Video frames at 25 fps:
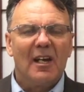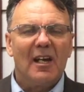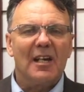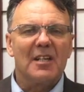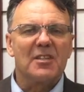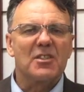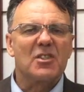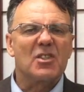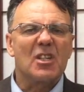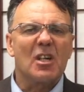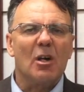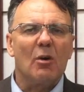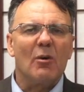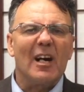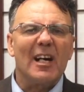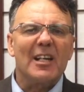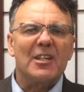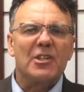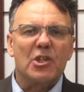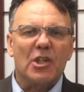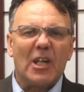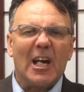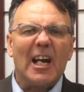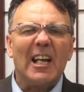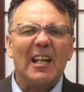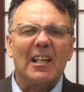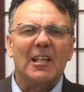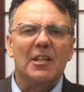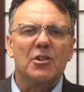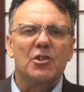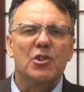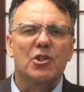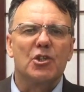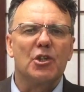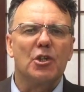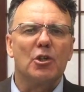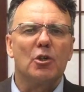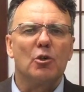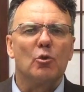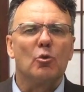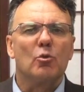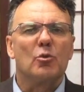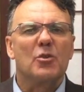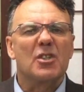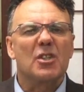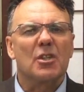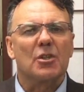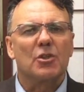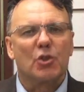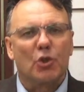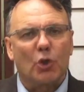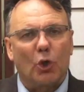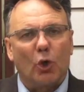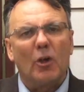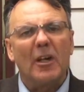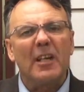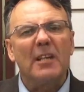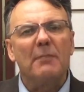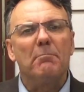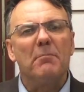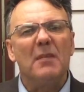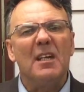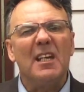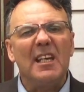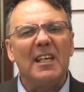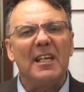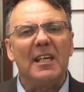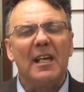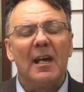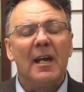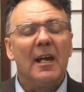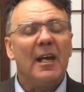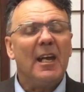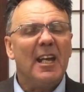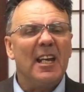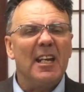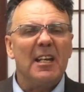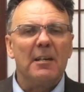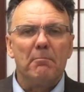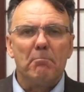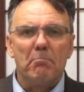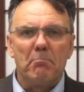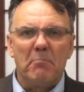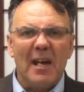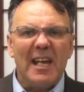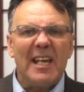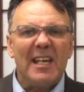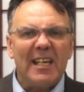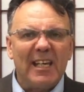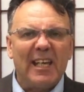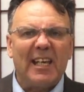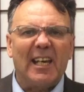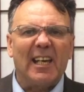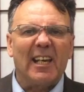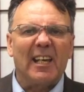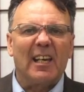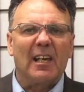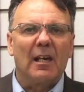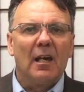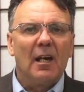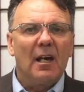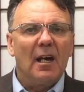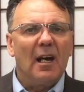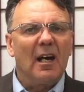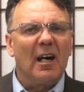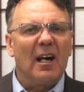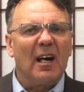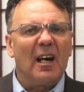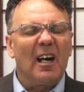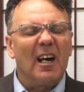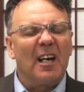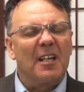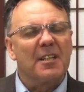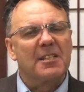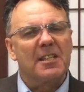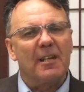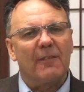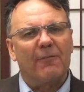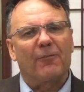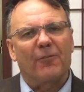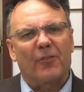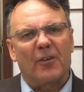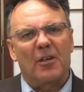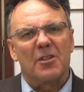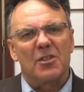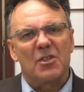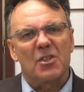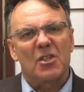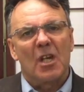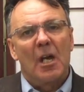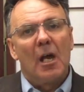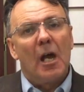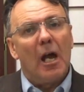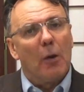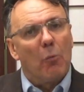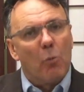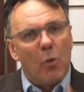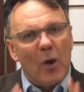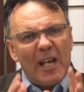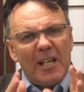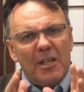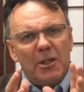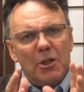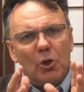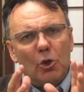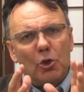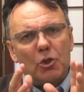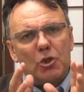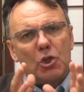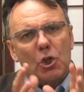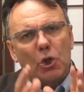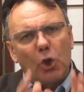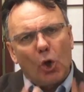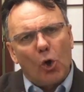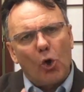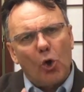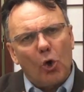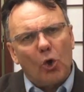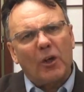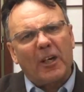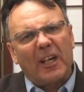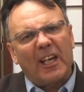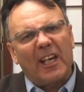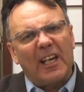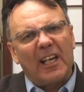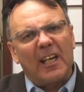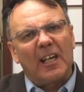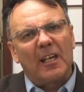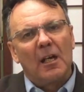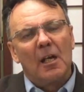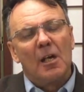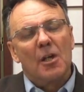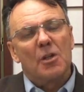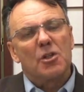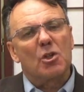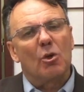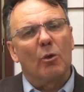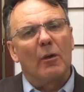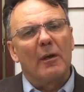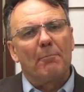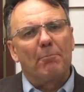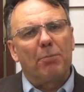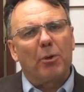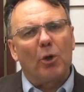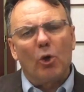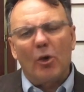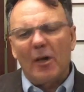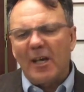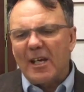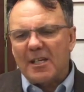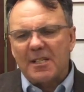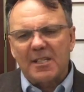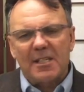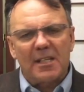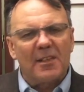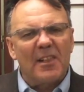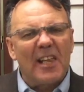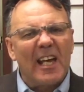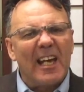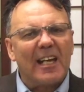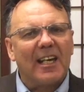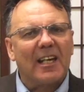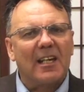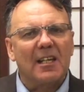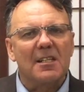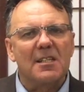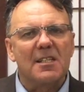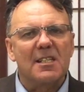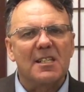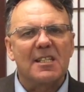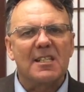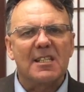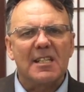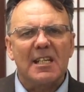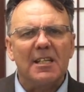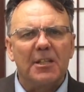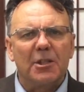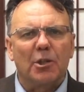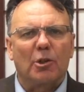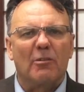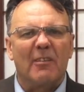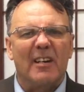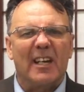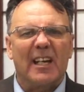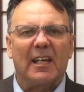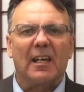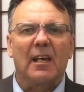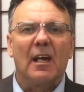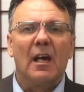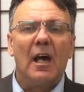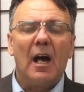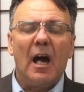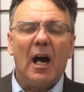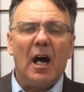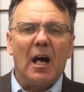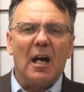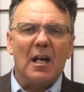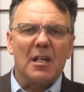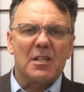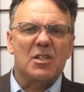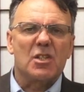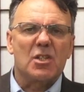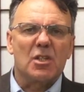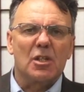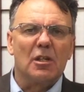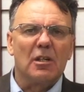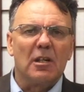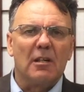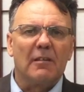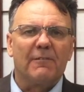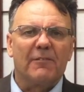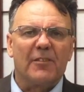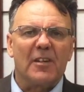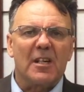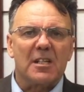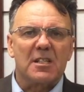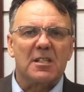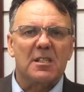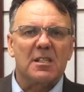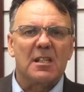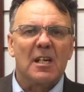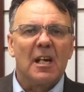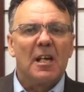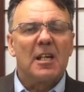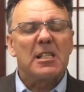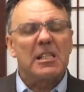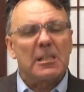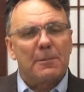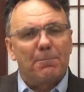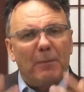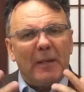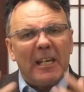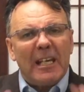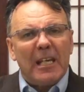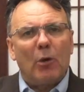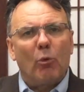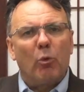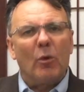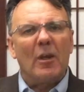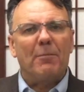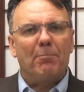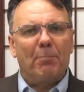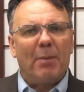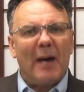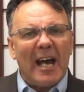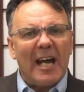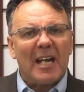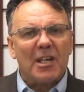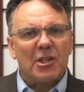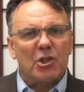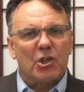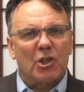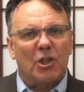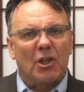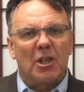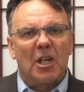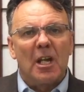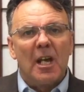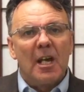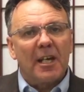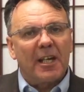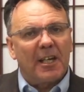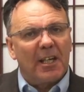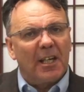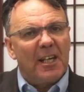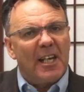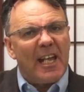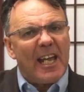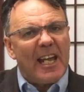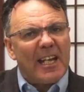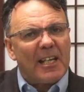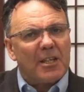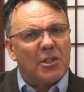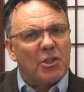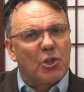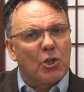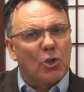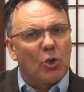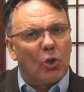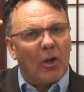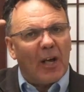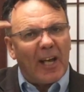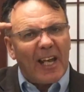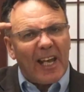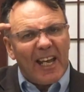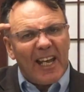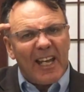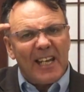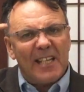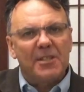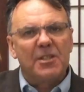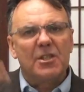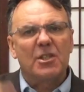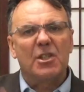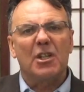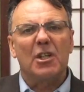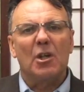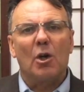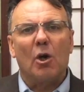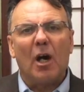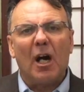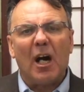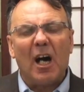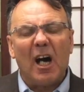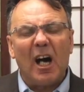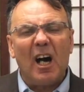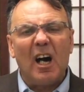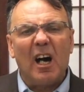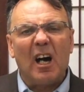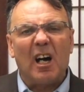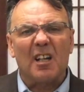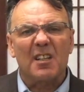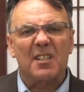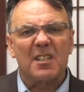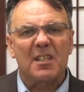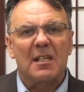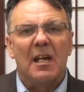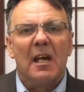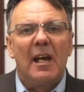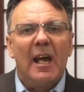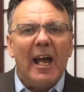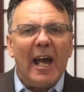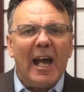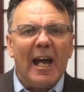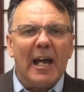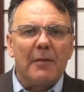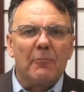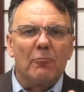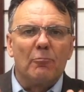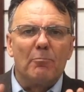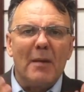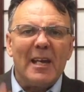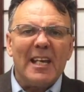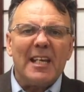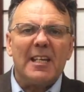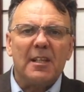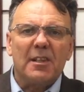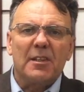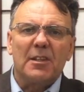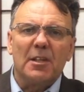And so I challenge you to join me in making a difference. And when you're talking to employers and they're considering our service, speak with passion, connect your head to your heart, and make